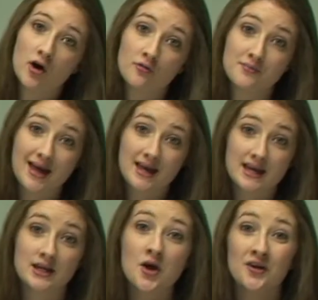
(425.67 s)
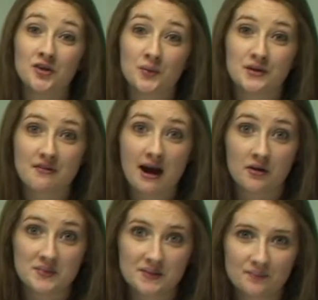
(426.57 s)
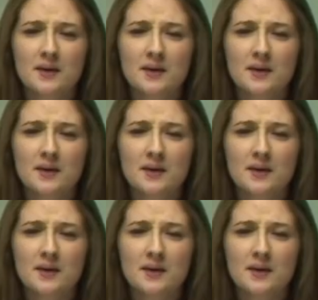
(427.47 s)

of May in her new environment,